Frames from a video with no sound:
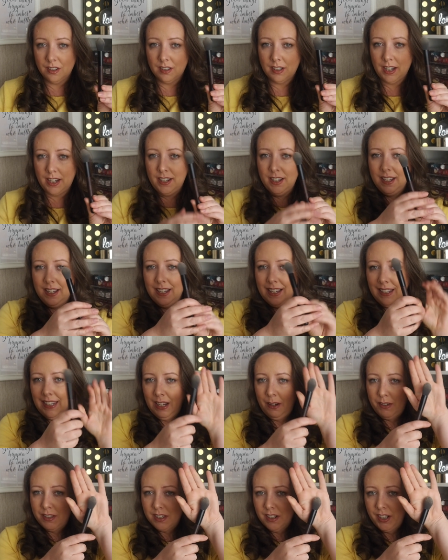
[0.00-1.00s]
Okay,
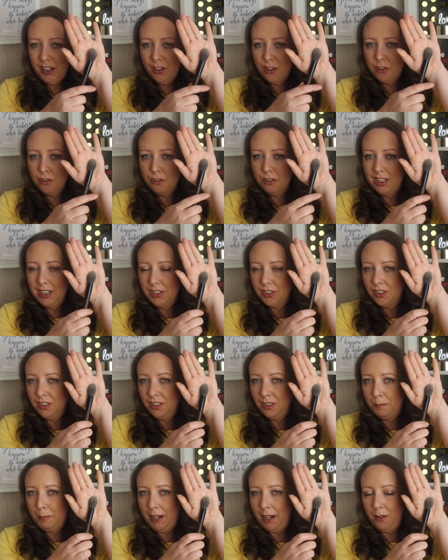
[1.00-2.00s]
now it's not your
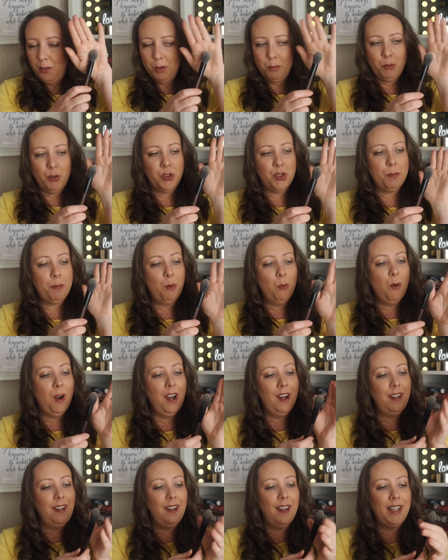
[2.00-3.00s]
traditional powder brush, but
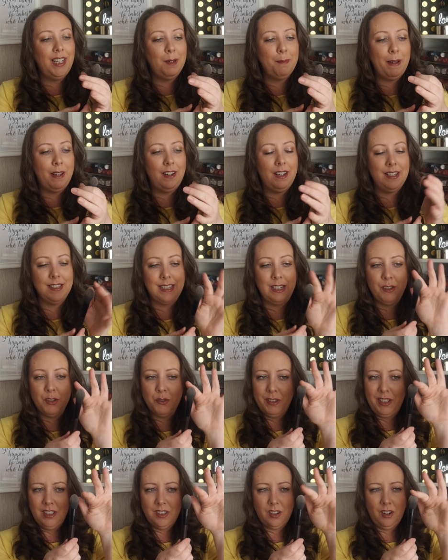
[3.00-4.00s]
what I like about it is that
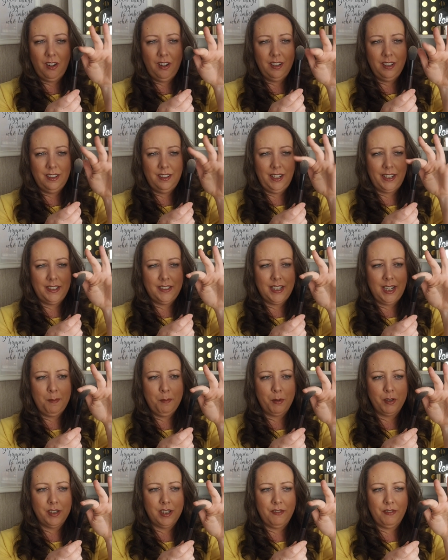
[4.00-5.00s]
it's really tall and like
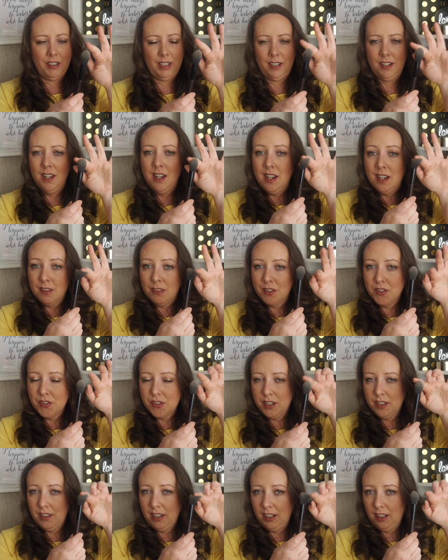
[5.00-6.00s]
tapers and everything. There's
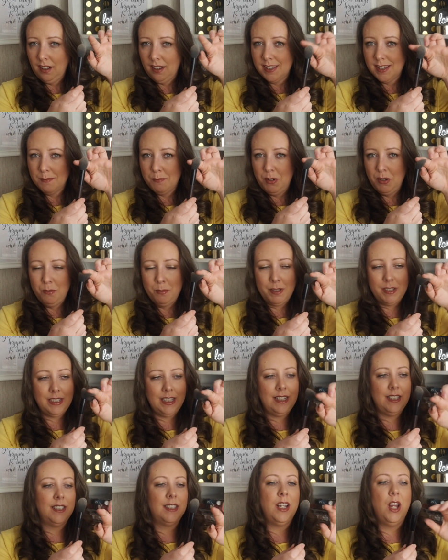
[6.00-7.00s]
still like lots of movement
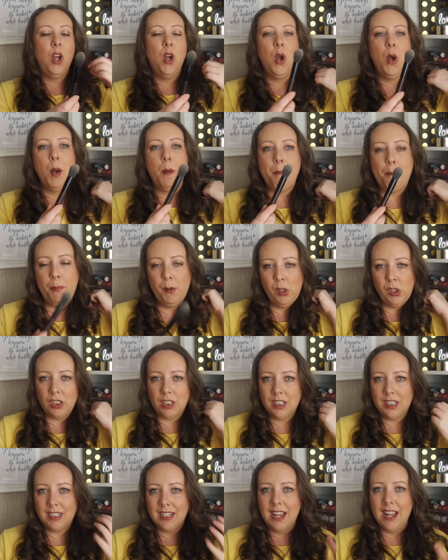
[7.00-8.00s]
in it.
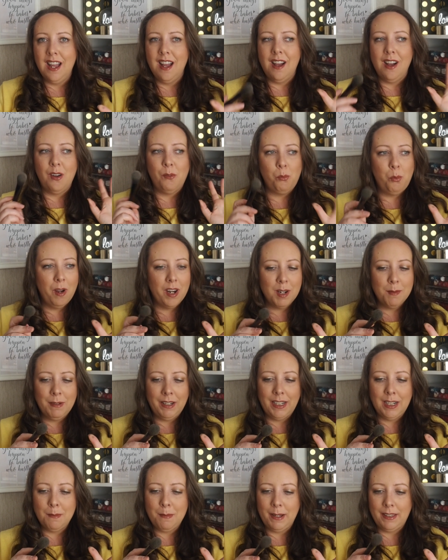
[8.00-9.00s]
But what I'm
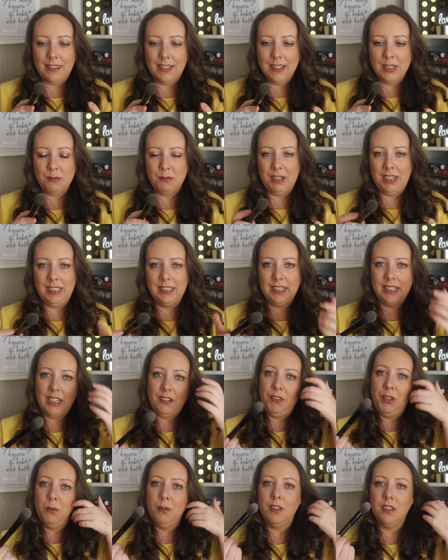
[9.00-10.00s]
liking about this one is like if you